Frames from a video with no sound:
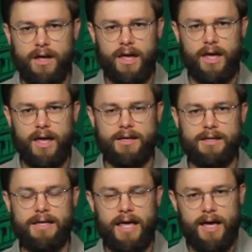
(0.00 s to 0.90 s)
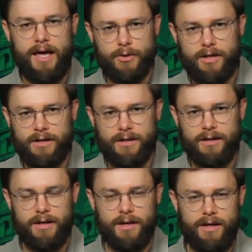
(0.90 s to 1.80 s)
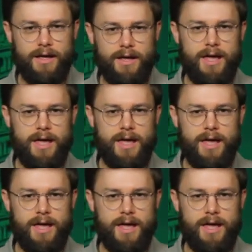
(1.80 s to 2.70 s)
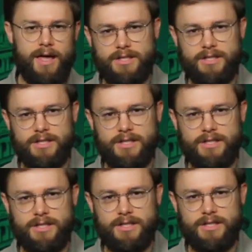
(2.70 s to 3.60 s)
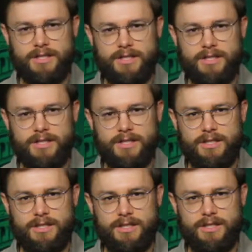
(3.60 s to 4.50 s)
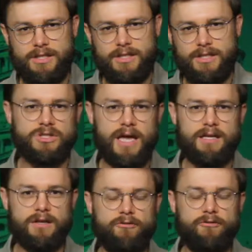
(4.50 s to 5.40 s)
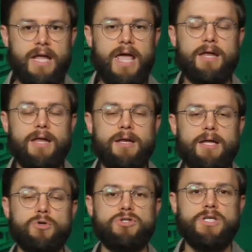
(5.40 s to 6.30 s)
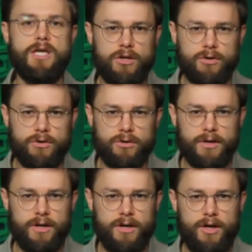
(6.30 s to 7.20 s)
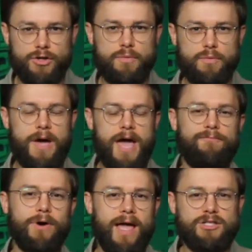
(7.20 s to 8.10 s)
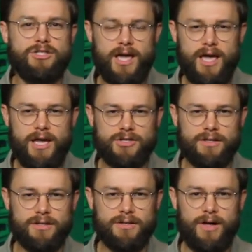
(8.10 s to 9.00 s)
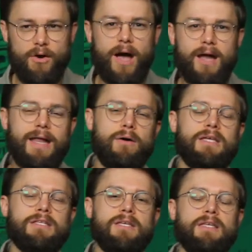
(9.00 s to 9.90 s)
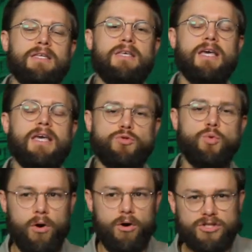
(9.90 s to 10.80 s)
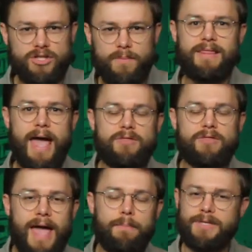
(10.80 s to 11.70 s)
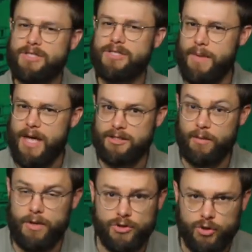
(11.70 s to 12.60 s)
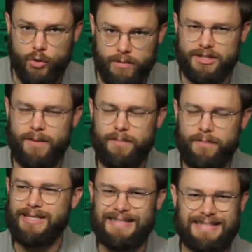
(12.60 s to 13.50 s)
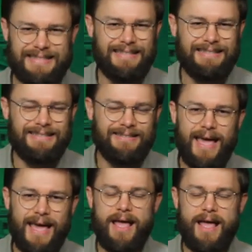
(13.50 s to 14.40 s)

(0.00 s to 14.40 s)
and gambling and lottery tickets to pay for state government and in particular to pay for education. Right now, it, it gets worse. I mean, that, that is going to make some people squeamish. Some people are going to say, that,